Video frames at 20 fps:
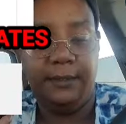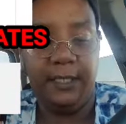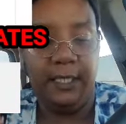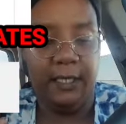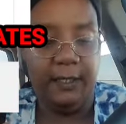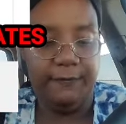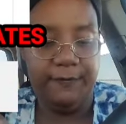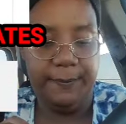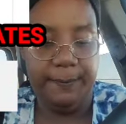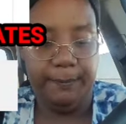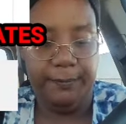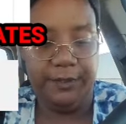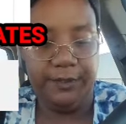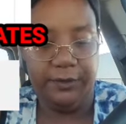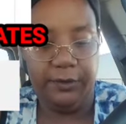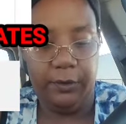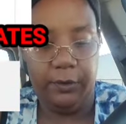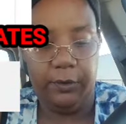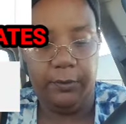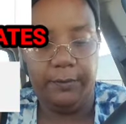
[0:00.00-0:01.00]
Dove
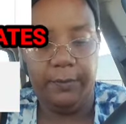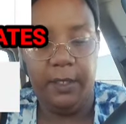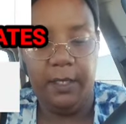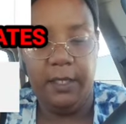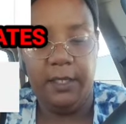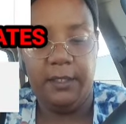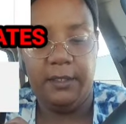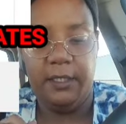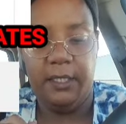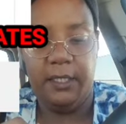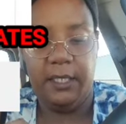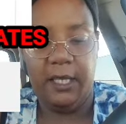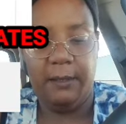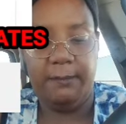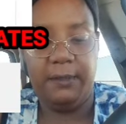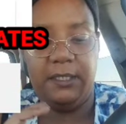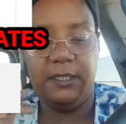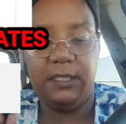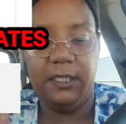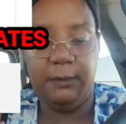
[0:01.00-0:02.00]
soap. They
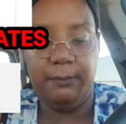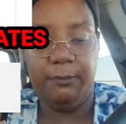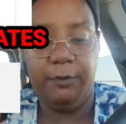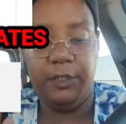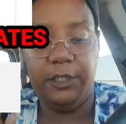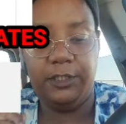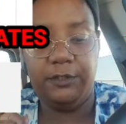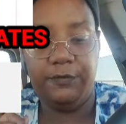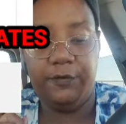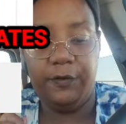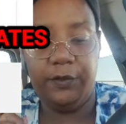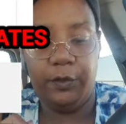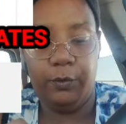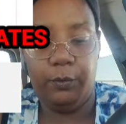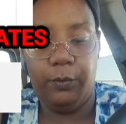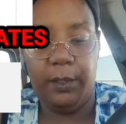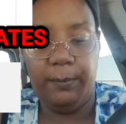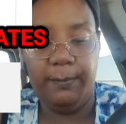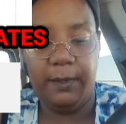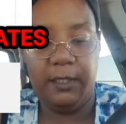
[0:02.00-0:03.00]
gave me ten points for the
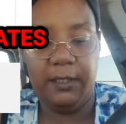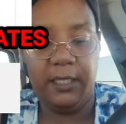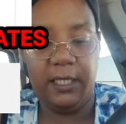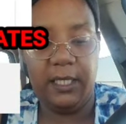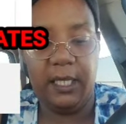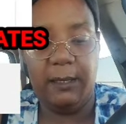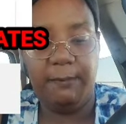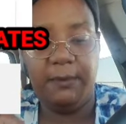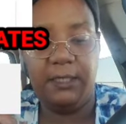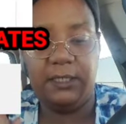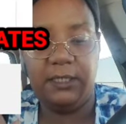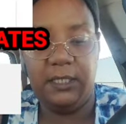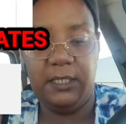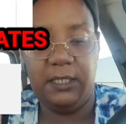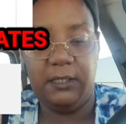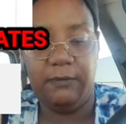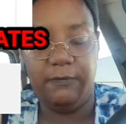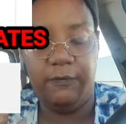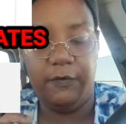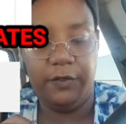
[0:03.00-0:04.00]
women. They gave me
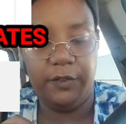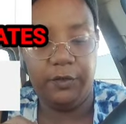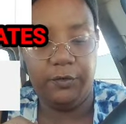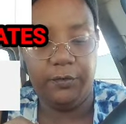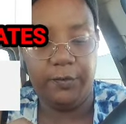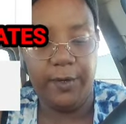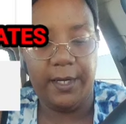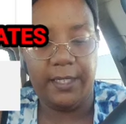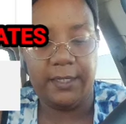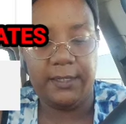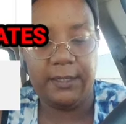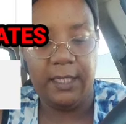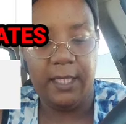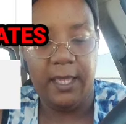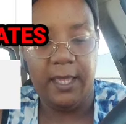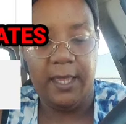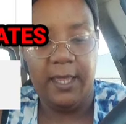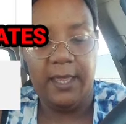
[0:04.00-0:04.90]
ten for the Crest.